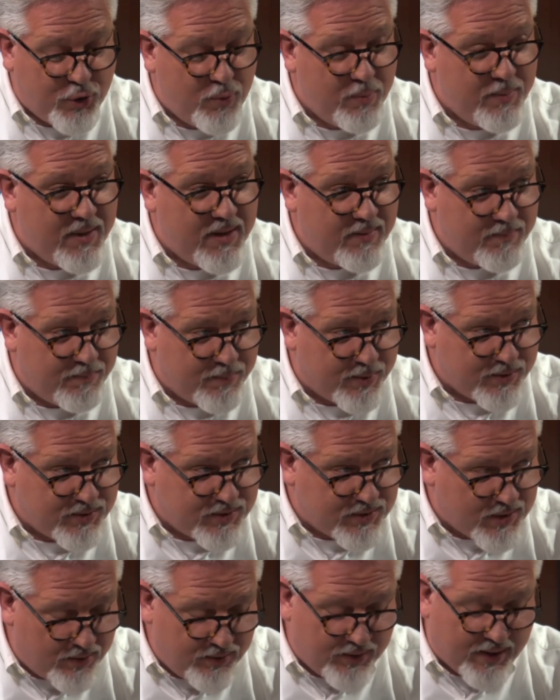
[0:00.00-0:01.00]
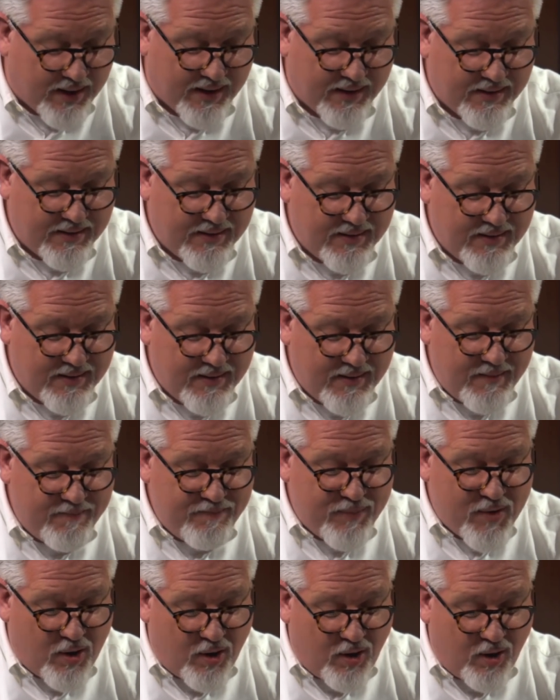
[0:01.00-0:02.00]
human persona.
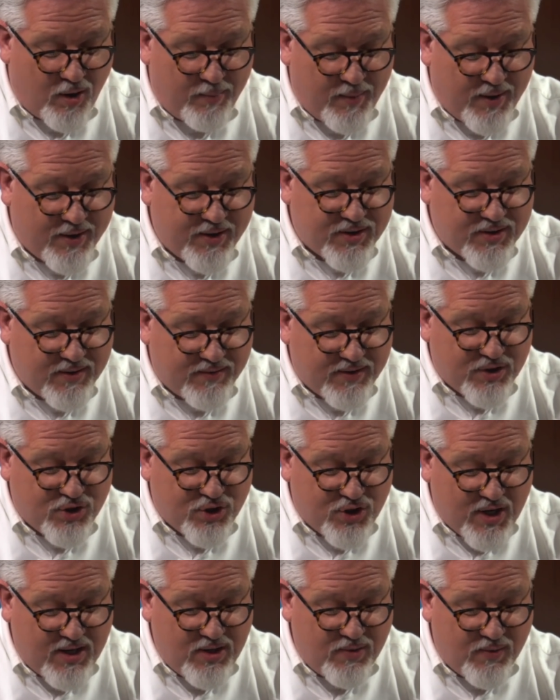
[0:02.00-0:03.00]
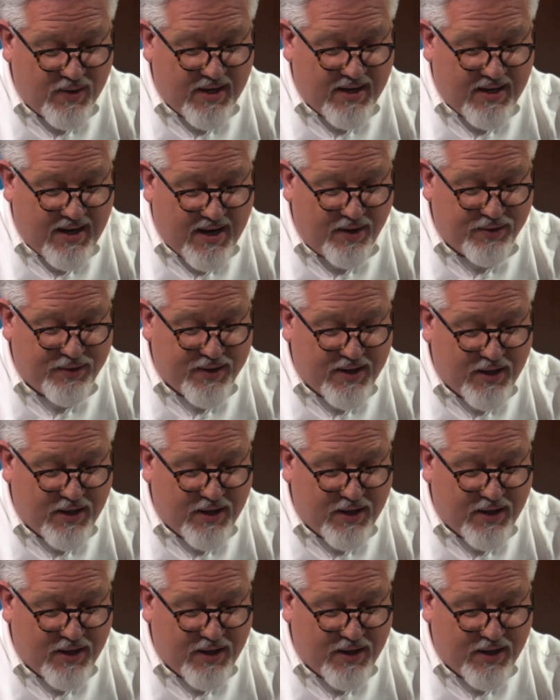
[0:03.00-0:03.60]
Hallmarks of a genuine and